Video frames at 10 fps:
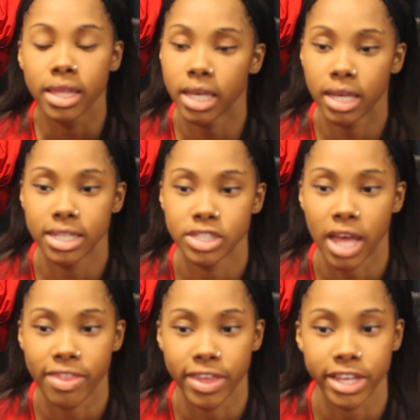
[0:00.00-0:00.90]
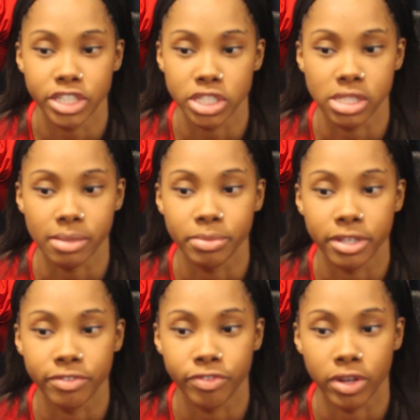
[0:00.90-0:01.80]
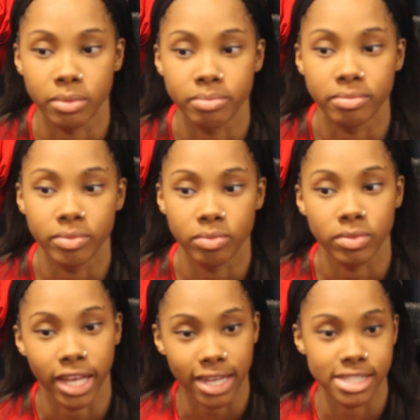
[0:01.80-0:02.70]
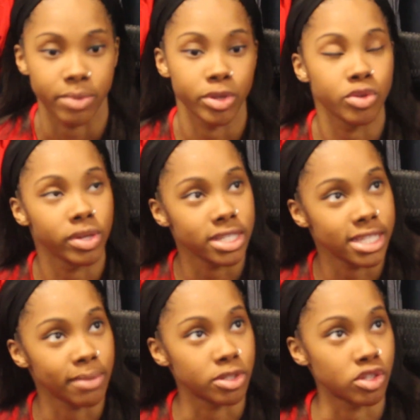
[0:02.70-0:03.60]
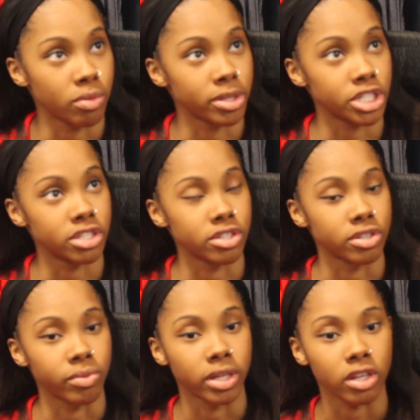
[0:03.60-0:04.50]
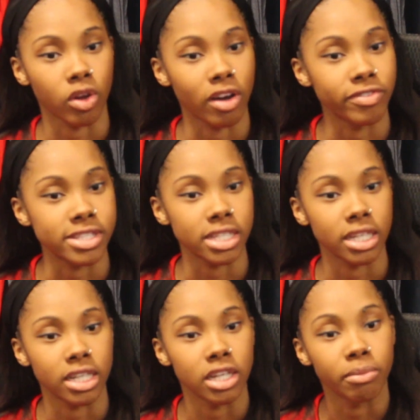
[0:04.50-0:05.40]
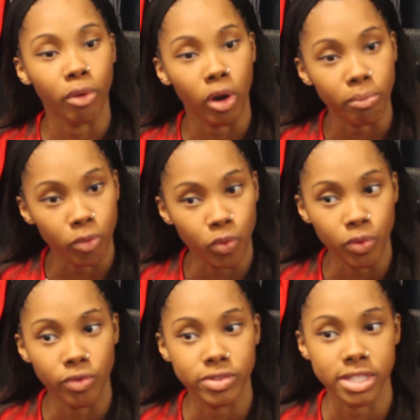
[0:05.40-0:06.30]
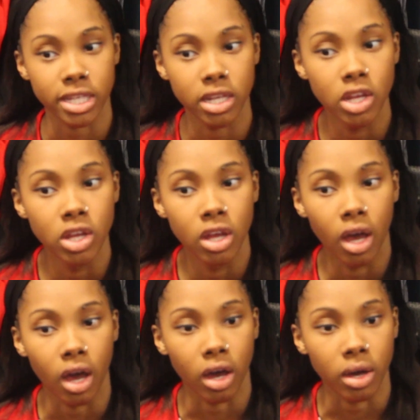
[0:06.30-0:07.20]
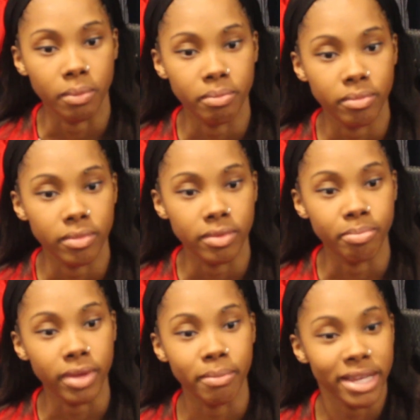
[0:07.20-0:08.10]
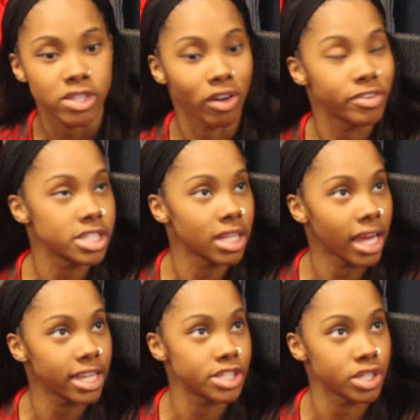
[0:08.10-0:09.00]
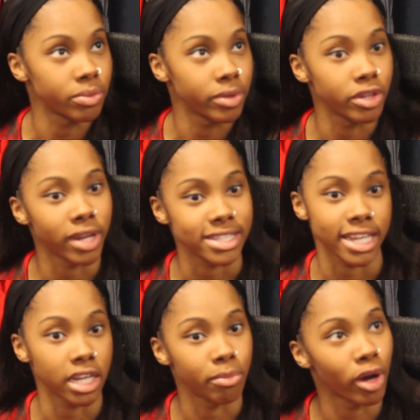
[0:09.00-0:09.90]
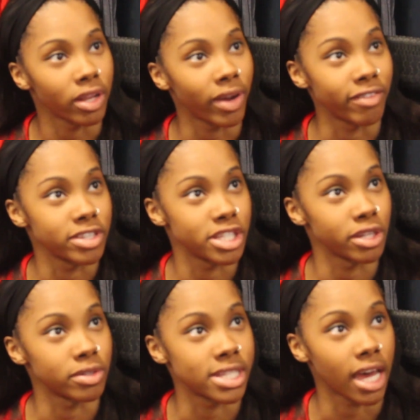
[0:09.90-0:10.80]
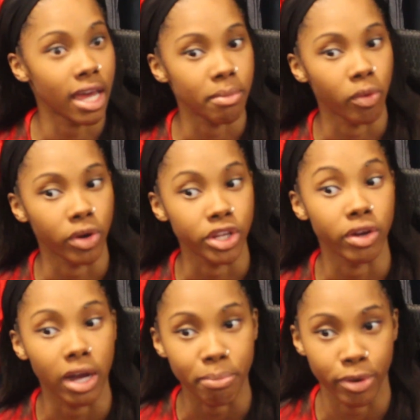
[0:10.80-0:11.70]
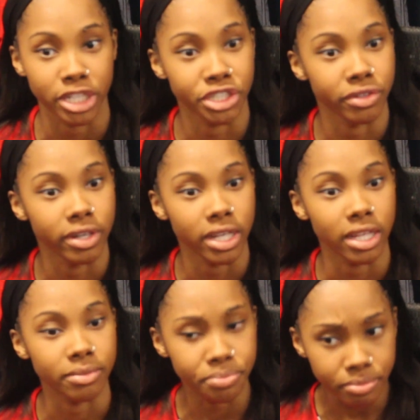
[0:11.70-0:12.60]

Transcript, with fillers: Yeah, I think it's just something from, like I said, when you get stops, it's so much easier to run on the offense end, and the ball moves, and it makes offense a lot easier when you're not taking the ball out every single time, or you're up pressuring,